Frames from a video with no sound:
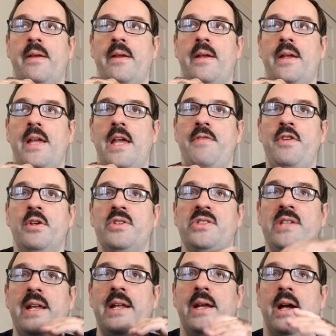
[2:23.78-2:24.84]
if you're
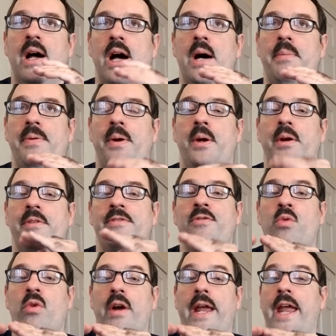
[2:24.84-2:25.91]
setting up
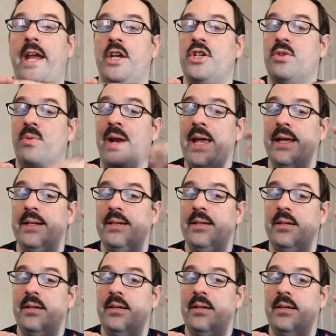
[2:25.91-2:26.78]
for a trend,